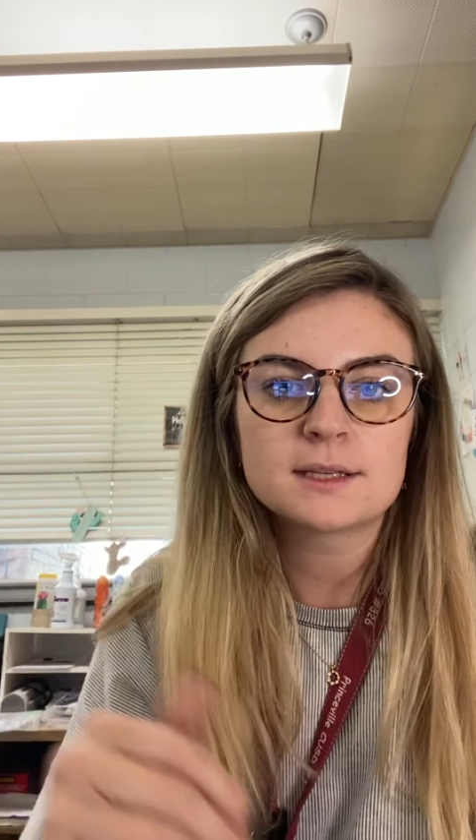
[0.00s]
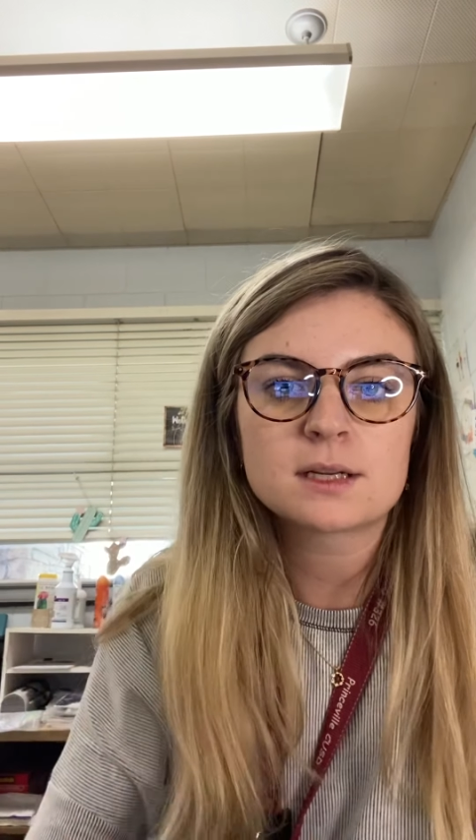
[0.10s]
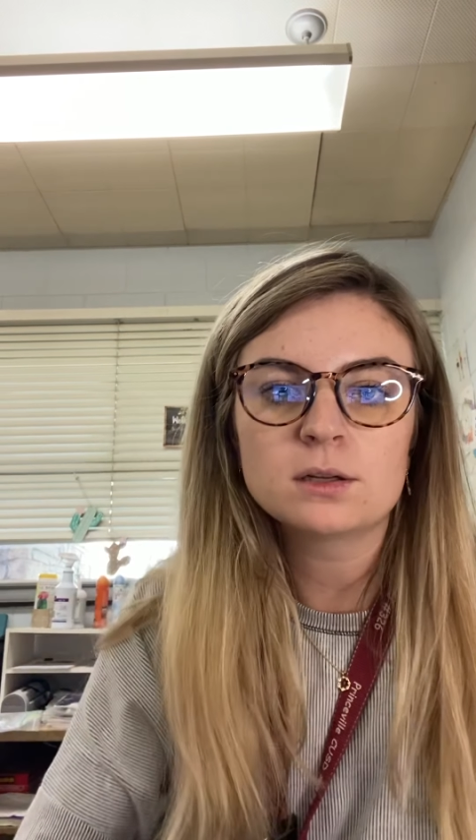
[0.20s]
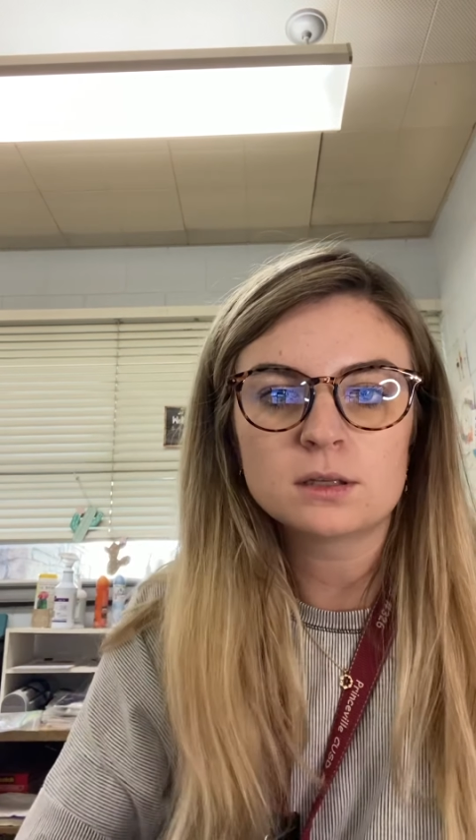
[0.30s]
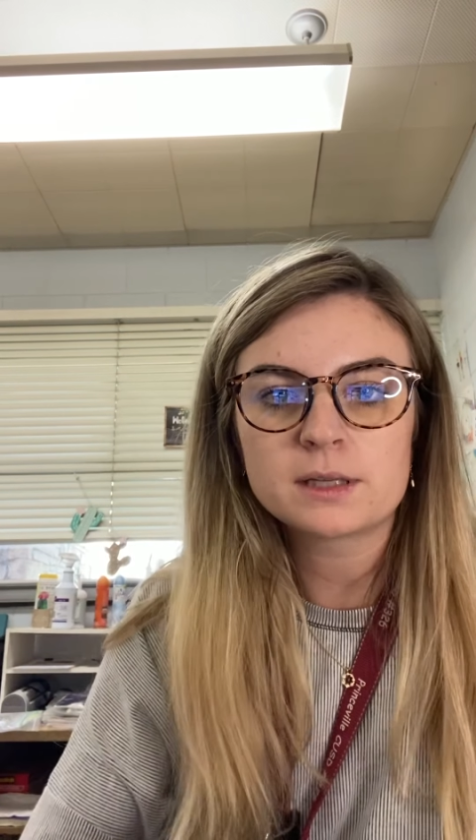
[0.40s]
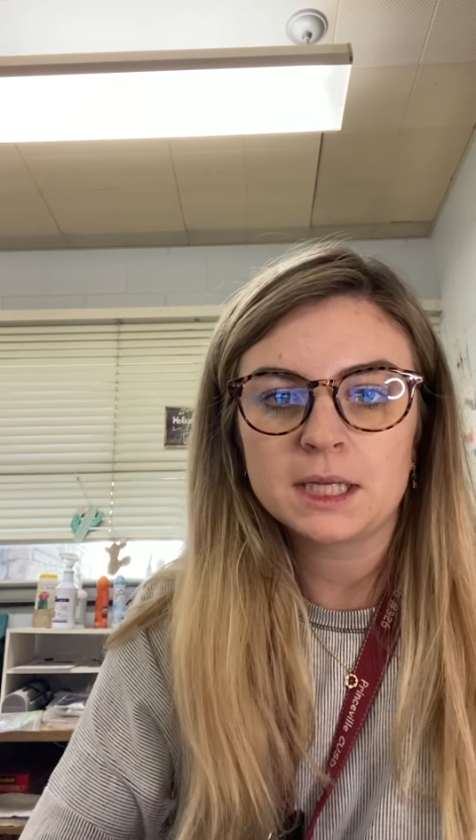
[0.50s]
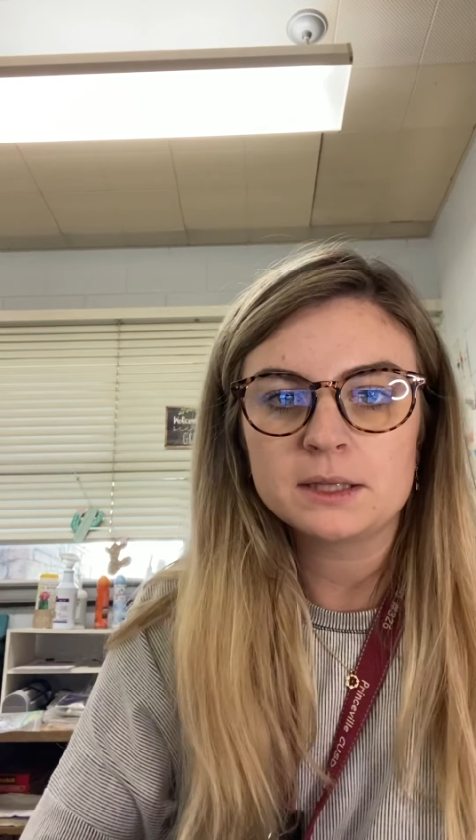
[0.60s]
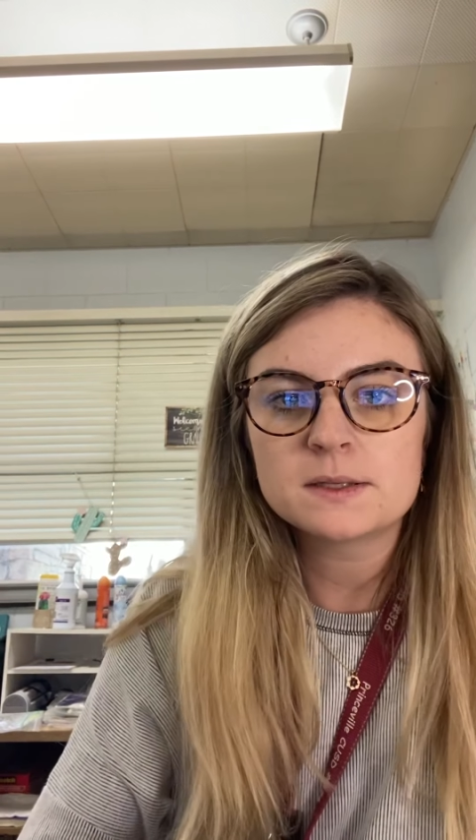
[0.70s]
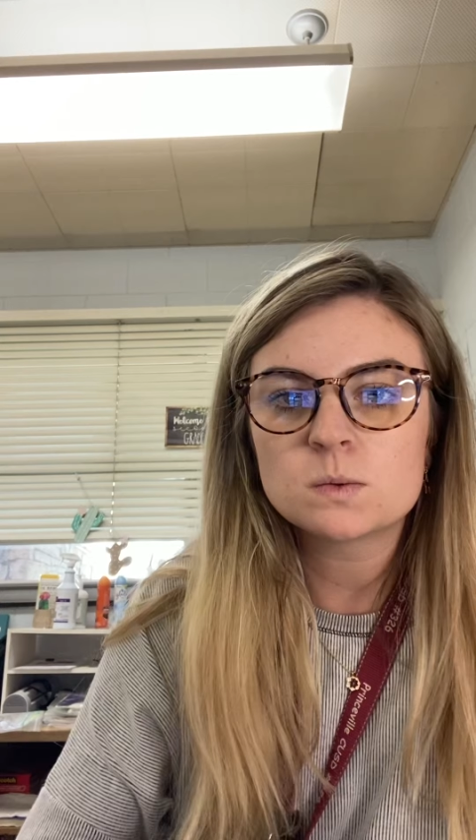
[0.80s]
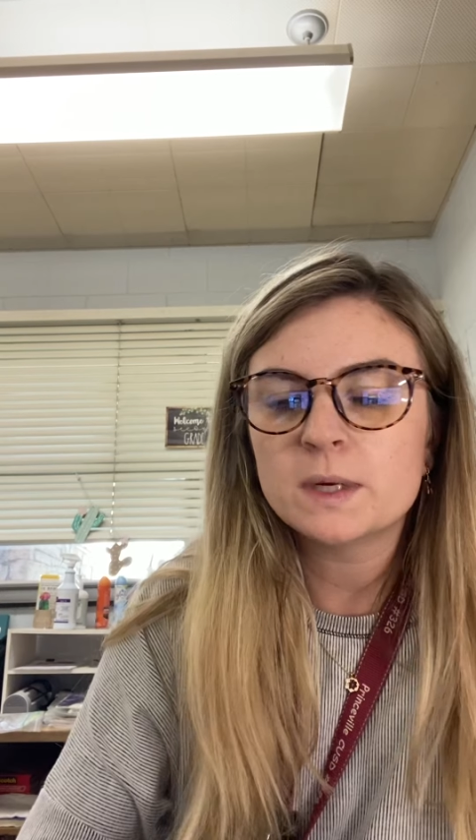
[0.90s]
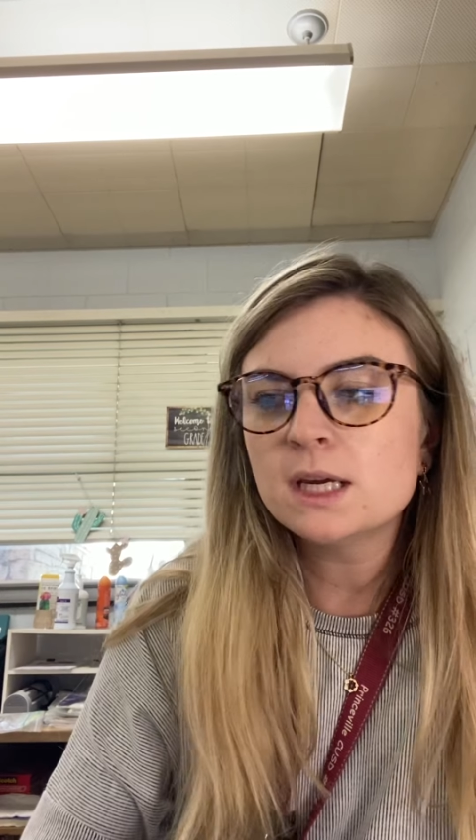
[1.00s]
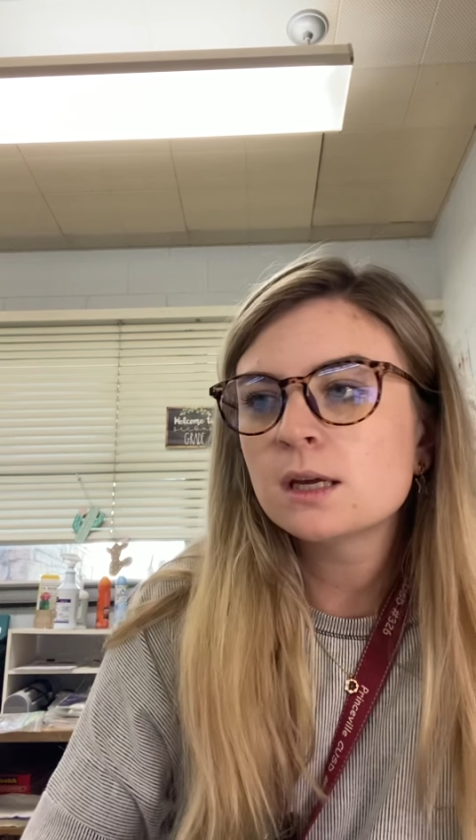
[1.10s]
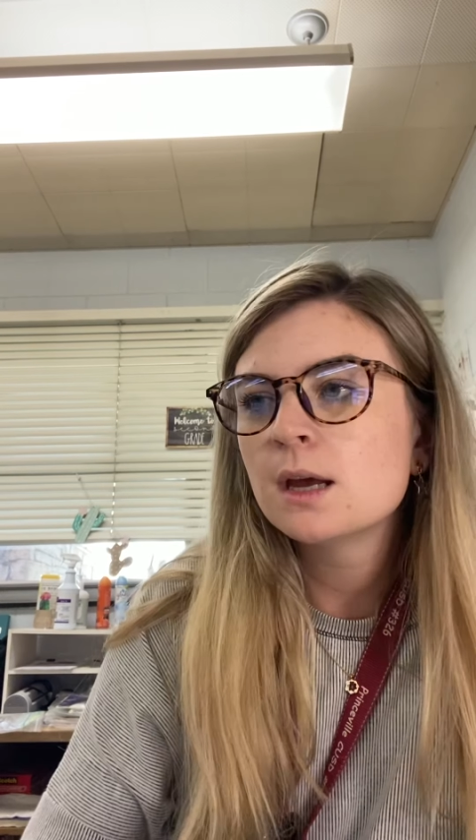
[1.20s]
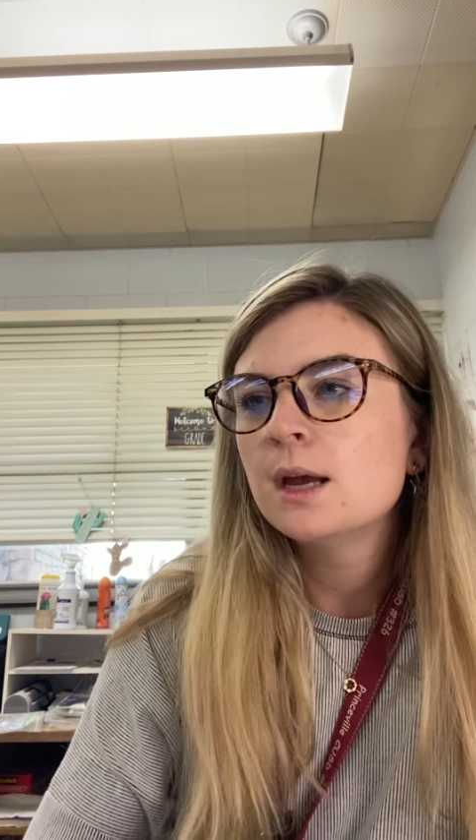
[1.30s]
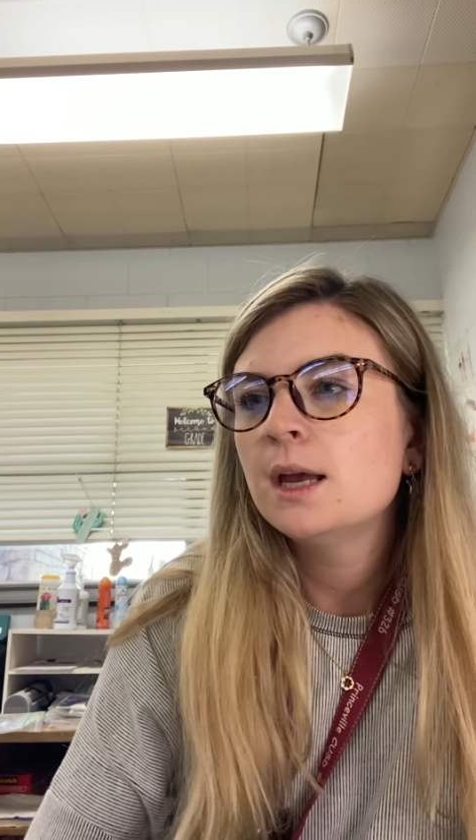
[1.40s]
is going to look like this week.